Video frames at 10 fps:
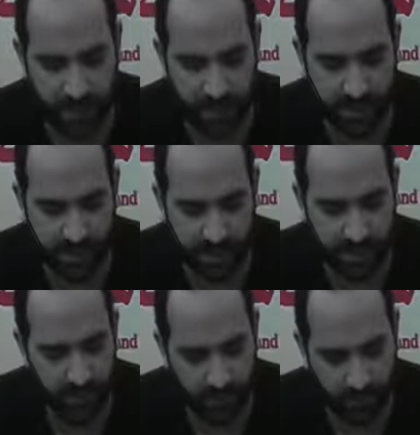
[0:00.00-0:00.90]
Yet
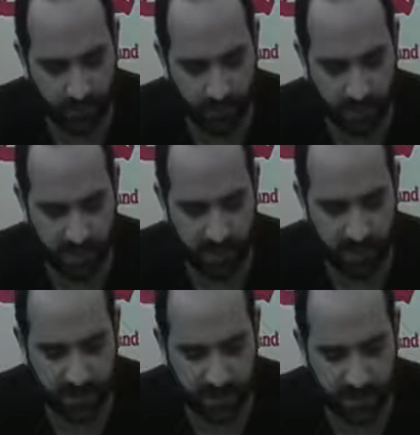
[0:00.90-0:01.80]
He Most High
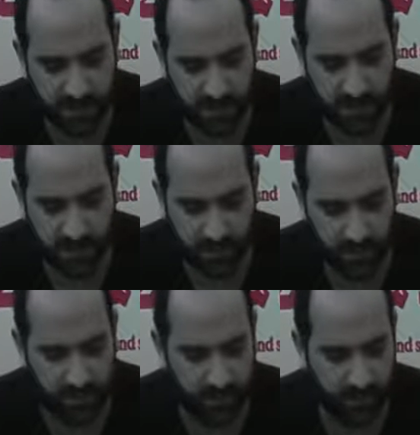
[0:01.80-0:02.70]
teaches us to
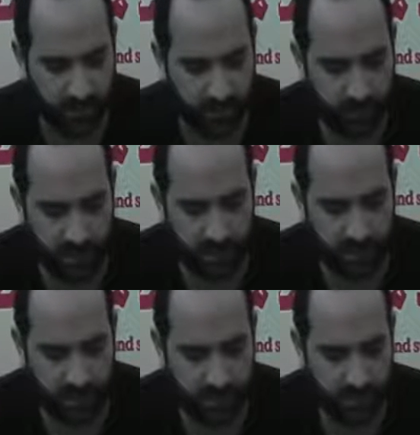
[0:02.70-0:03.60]
employ and
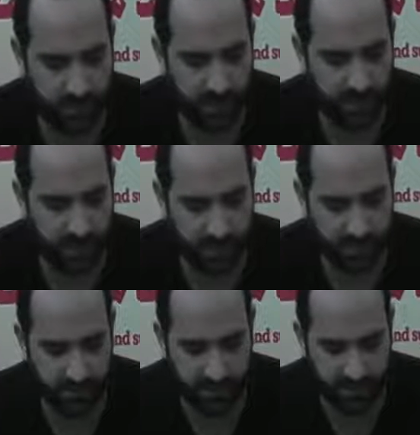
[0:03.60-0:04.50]
not to neglect
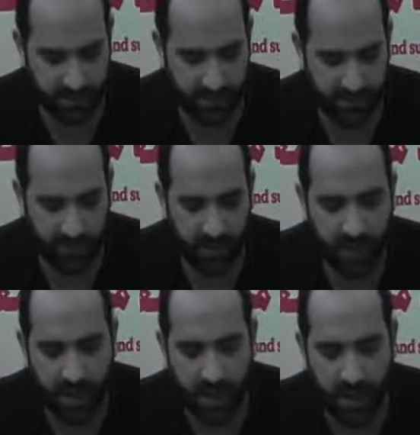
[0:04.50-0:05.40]
means.
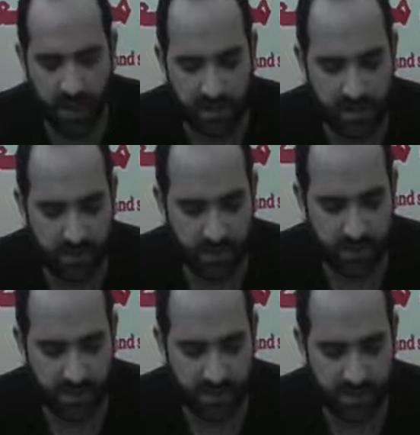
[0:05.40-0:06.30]
Allah Most
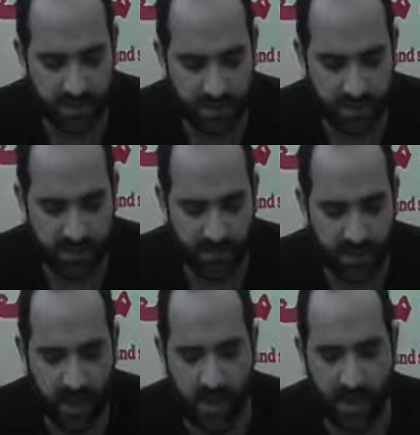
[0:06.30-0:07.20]
High says,
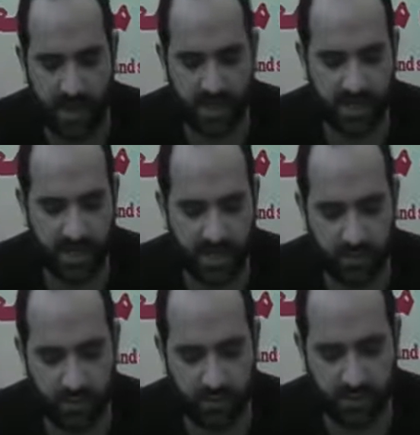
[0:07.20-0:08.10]
and shake
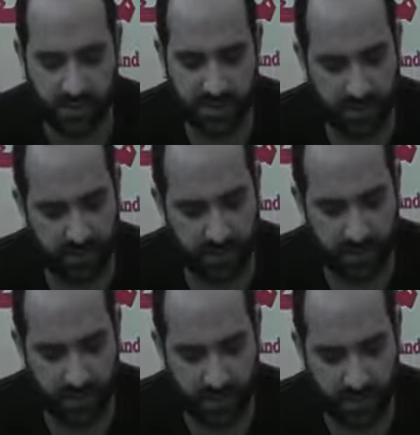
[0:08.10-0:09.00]
towards the
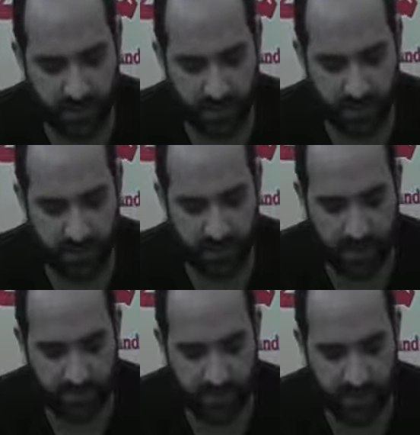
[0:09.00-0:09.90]
trunk of the
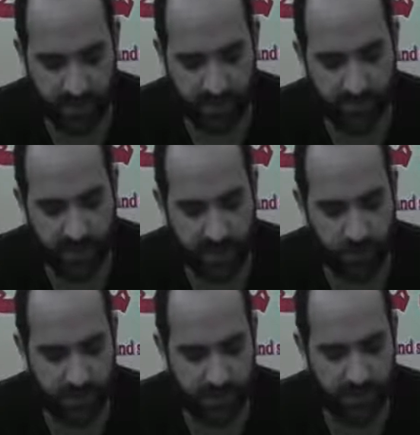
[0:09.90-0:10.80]
palm tree. It
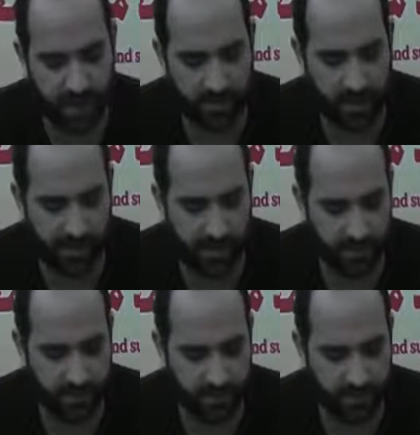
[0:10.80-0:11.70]
will drop
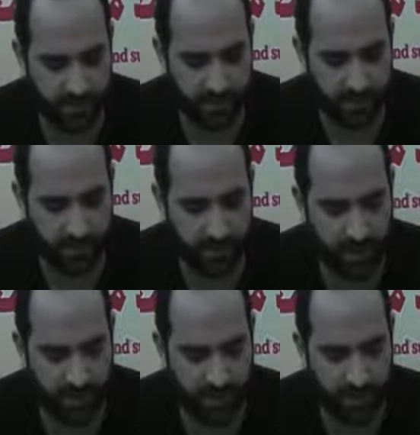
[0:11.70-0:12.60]
upon you
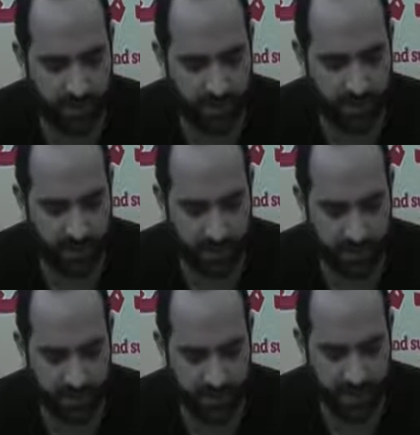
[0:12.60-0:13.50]
ripe, fresh
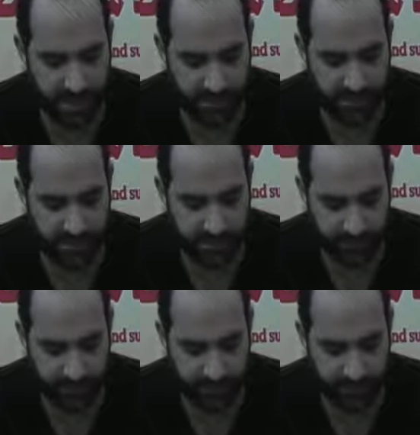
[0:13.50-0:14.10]
dates.